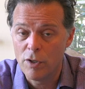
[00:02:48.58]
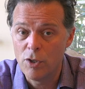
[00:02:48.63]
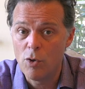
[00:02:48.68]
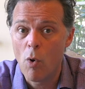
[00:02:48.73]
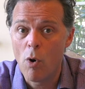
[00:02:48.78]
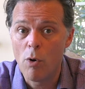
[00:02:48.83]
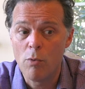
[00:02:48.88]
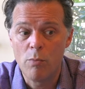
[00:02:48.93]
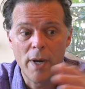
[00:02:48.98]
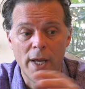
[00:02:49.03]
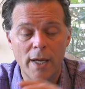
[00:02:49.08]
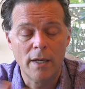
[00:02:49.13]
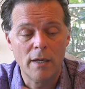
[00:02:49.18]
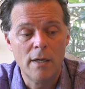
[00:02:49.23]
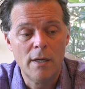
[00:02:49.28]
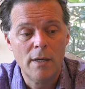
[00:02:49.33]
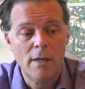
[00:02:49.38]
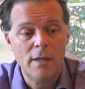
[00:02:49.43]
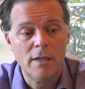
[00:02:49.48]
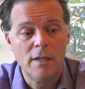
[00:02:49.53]
your rig,
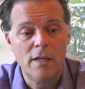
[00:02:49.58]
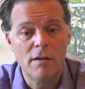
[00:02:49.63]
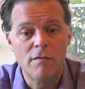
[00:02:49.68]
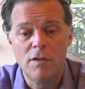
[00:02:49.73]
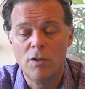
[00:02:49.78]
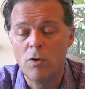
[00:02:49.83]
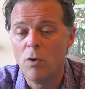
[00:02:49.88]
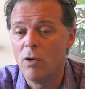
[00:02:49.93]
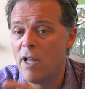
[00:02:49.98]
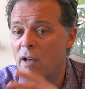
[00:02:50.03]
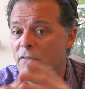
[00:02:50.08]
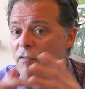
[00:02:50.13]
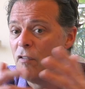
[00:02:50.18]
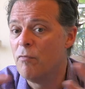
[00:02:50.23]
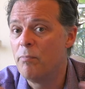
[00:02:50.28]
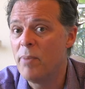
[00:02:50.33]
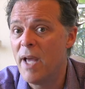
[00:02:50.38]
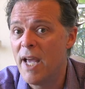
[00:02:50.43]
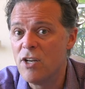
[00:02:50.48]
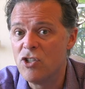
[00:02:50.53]
given your level
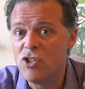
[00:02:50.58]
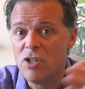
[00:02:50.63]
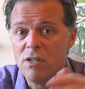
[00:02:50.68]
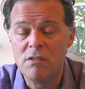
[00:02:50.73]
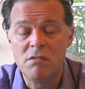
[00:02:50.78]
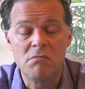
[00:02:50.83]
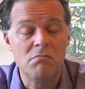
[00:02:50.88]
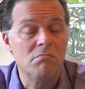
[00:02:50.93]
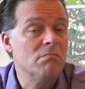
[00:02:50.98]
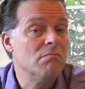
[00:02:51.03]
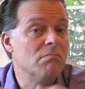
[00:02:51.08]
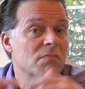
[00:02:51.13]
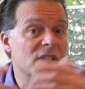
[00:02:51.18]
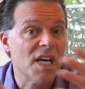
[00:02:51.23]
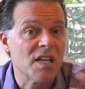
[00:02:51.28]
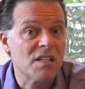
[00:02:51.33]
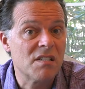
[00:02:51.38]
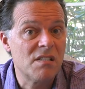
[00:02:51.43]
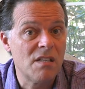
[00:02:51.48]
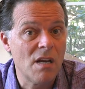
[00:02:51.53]
of patience,
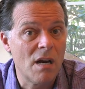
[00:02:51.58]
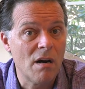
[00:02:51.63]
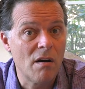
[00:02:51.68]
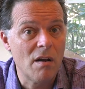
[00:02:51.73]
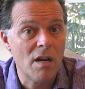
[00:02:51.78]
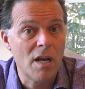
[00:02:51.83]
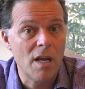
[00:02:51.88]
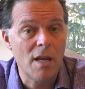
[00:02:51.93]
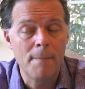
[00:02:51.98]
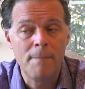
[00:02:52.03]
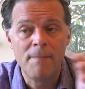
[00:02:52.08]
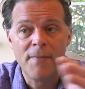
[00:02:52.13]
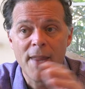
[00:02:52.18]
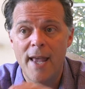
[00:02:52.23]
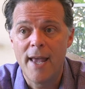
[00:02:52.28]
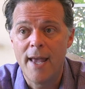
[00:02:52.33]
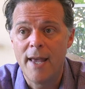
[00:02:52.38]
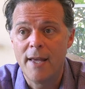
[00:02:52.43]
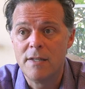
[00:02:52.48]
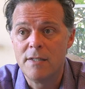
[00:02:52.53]
dexterity,
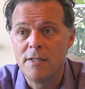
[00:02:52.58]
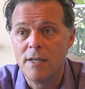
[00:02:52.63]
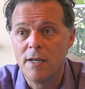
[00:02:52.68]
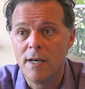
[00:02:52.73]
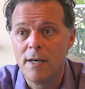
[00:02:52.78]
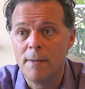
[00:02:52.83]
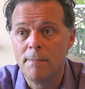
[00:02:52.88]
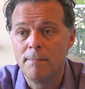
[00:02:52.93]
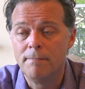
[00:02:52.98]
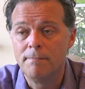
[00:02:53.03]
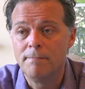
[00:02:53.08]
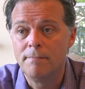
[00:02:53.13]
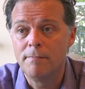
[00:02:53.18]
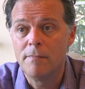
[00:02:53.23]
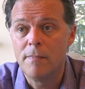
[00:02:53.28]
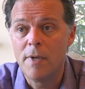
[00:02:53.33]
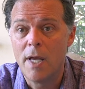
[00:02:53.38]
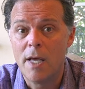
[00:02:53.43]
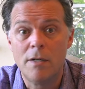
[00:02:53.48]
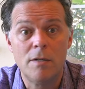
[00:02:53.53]
and, um,
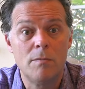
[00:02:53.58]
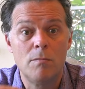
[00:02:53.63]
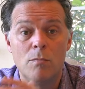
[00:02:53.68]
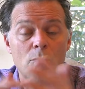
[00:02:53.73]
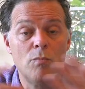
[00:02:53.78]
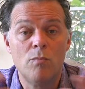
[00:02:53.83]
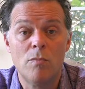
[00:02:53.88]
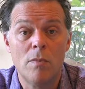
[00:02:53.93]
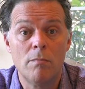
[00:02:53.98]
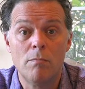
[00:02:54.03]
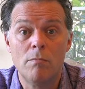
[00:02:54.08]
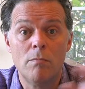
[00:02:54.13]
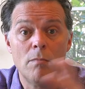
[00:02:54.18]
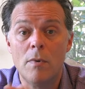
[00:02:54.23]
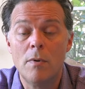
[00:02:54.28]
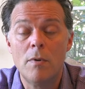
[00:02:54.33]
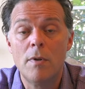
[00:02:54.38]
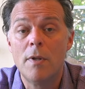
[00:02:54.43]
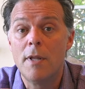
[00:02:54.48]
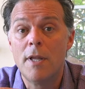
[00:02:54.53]
and
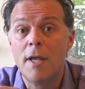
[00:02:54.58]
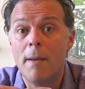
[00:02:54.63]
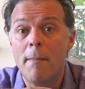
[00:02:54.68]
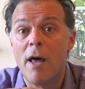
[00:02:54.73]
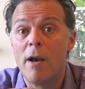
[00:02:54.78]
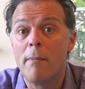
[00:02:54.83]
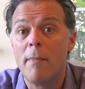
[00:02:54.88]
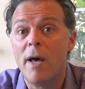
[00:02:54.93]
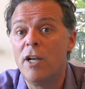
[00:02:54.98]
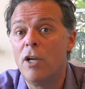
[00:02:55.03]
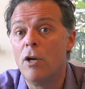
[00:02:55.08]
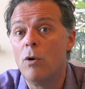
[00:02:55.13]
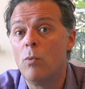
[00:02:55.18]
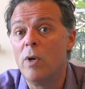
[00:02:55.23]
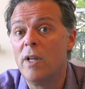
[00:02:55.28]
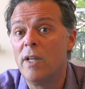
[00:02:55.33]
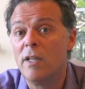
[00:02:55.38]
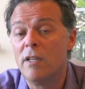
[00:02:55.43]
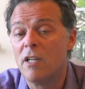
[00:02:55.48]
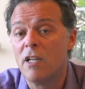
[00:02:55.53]
the amount of money you're
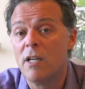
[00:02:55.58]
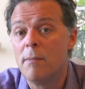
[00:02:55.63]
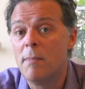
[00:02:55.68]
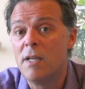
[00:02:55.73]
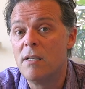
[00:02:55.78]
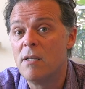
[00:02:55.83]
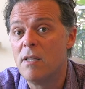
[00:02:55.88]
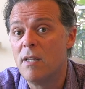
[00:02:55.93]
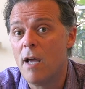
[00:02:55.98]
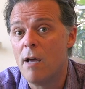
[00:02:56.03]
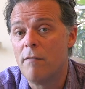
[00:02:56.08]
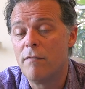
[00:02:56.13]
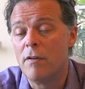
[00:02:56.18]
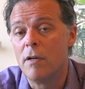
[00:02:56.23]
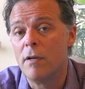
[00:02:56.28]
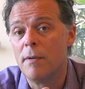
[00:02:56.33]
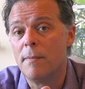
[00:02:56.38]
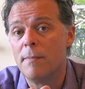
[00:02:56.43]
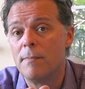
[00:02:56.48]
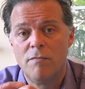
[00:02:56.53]
willing to commit to the
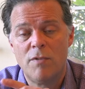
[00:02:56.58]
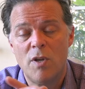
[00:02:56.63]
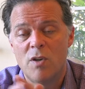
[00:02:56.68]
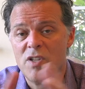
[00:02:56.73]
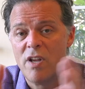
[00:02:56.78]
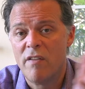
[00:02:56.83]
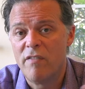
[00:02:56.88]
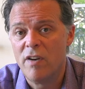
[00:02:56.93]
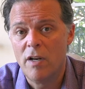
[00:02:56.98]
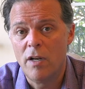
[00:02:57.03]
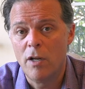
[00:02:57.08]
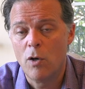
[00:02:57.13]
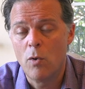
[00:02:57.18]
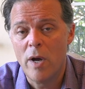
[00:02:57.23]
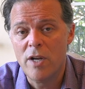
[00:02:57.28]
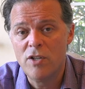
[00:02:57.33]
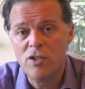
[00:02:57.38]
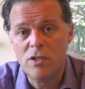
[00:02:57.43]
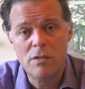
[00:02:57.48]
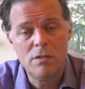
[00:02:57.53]
effort. If there's ever any
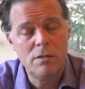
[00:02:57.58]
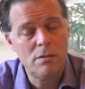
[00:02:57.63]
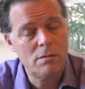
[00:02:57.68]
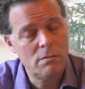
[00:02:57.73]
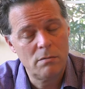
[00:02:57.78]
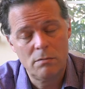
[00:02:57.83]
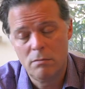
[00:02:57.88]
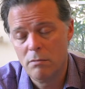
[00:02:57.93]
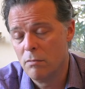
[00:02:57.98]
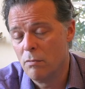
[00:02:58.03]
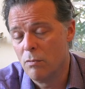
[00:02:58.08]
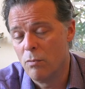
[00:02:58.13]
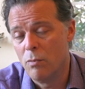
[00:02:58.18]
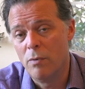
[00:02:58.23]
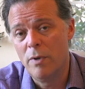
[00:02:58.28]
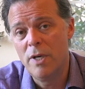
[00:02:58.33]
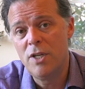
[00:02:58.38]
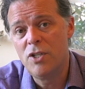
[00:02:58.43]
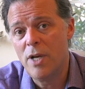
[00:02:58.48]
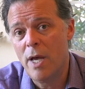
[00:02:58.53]
questions,
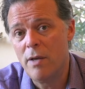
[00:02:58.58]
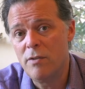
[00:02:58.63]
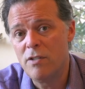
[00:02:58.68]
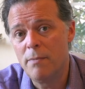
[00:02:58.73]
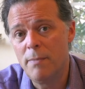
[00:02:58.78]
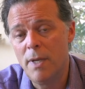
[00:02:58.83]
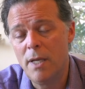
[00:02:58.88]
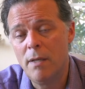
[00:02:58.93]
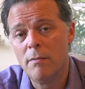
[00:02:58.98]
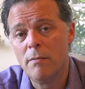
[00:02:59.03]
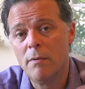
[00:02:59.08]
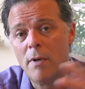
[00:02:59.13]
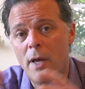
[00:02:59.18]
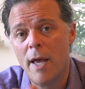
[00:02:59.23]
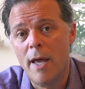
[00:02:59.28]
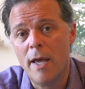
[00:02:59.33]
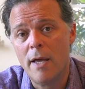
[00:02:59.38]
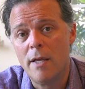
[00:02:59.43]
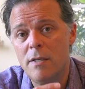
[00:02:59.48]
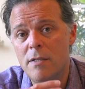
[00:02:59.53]
reach out to me
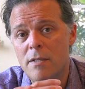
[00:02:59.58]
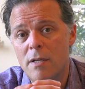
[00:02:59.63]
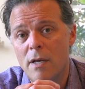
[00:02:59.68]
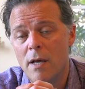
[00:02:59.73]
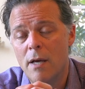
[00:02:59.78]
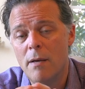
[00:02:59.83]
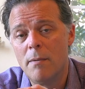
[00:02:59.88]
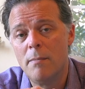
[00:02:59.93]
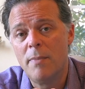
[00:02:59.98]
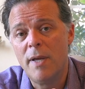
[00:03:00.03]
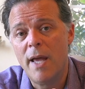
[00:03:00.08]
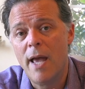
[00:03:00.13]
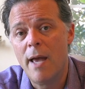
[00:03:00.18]
and uh, be